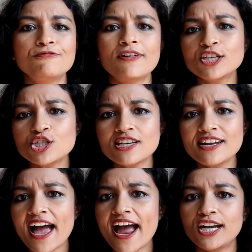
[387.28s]

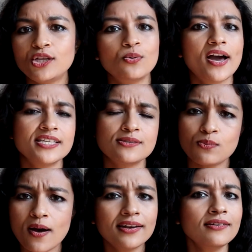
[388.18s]
function, and you guys
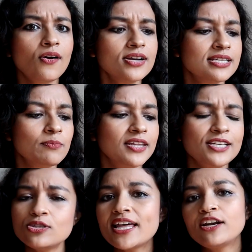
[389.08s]
won or something.
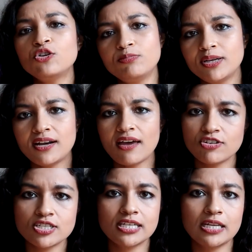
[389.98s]
So that could be a
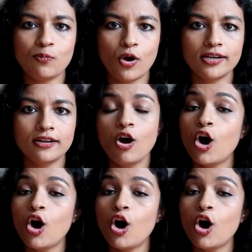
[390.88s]
diversity point.